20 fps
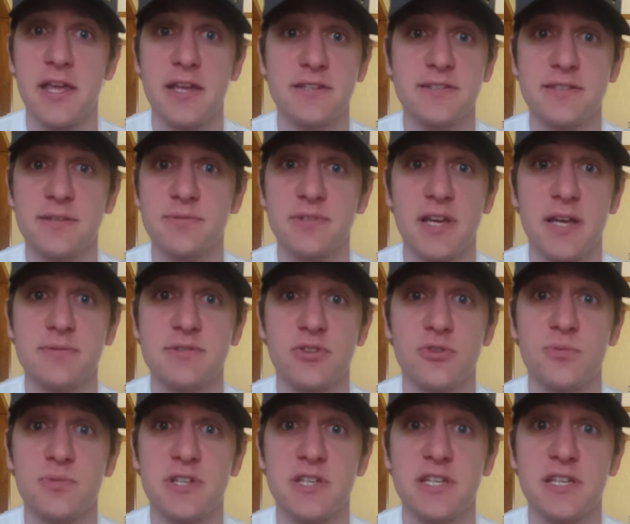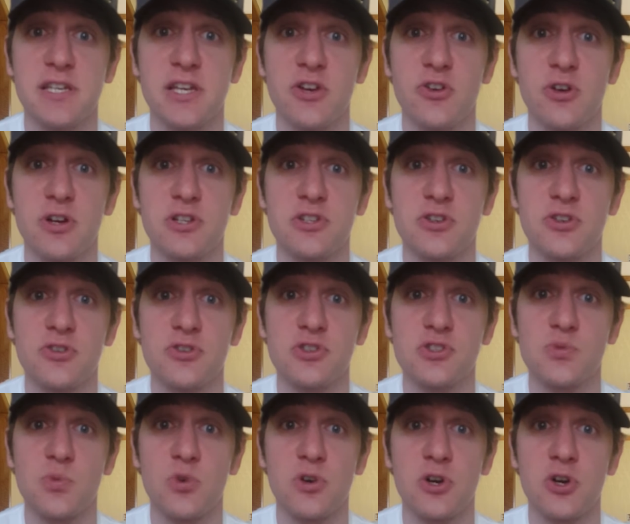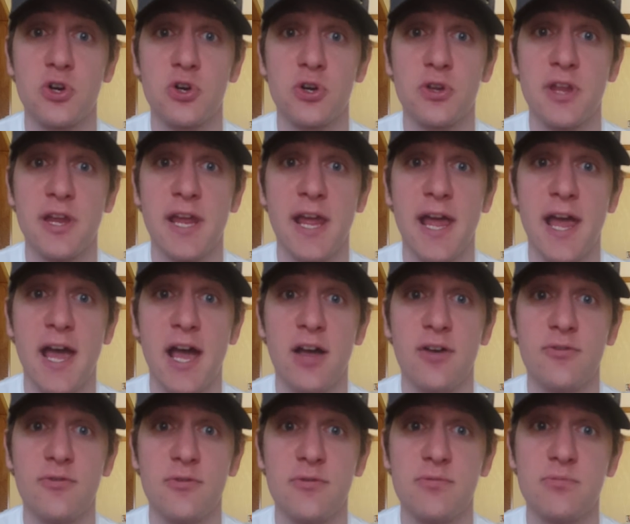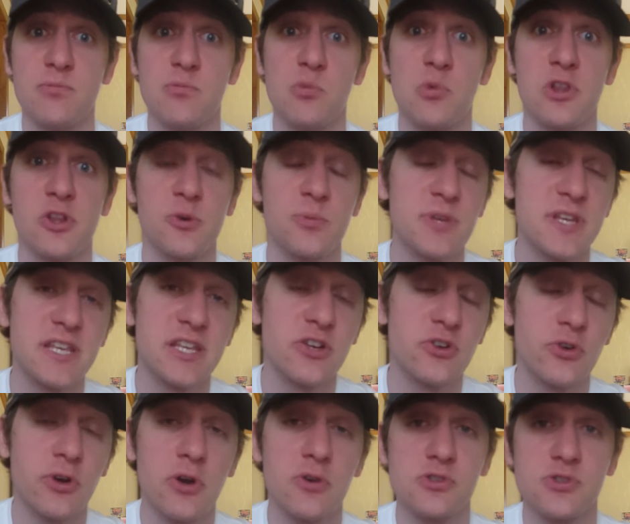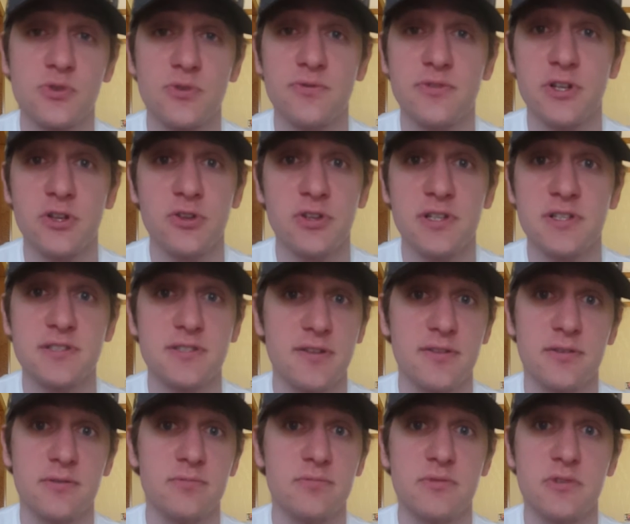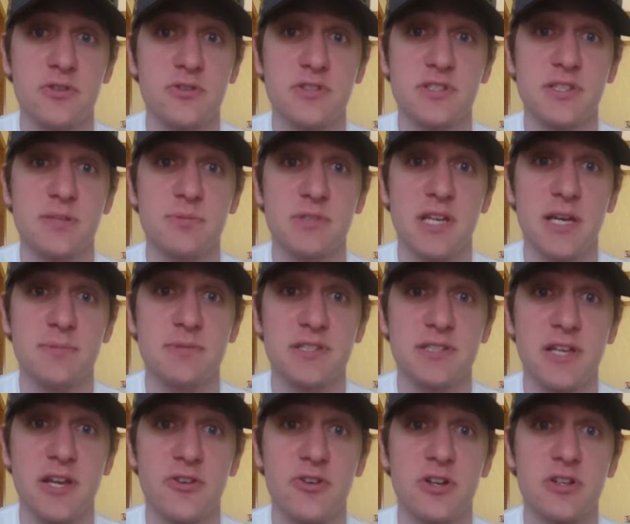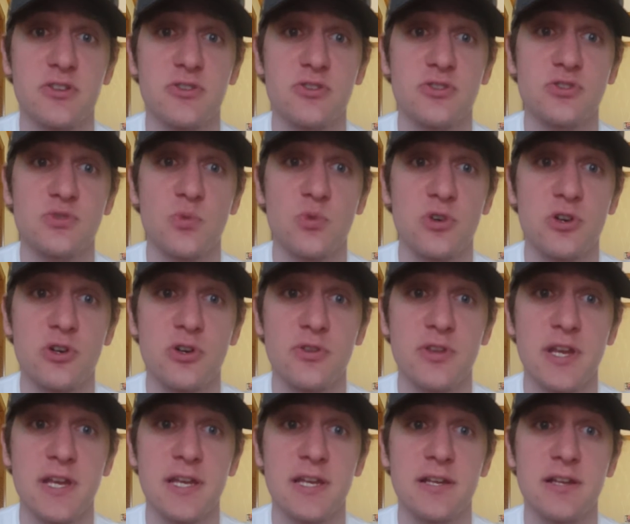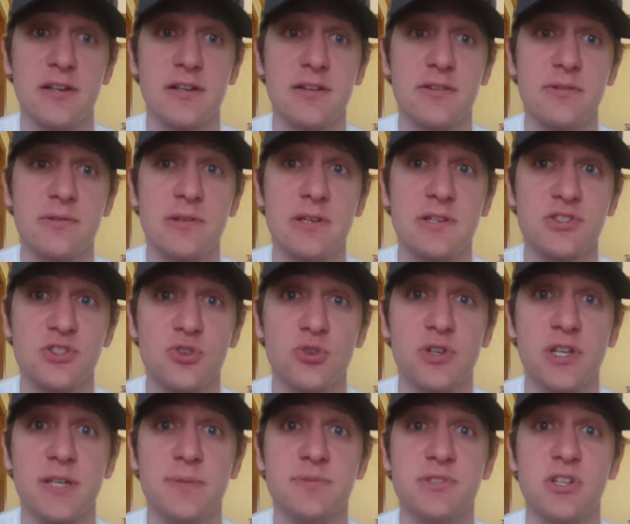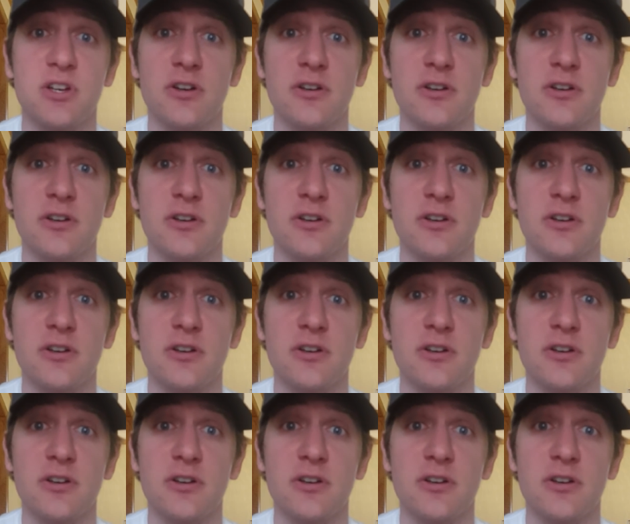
sometimes there'll be characters where they have, whether it be heroes or villains, and there's sometimes characters where the extreme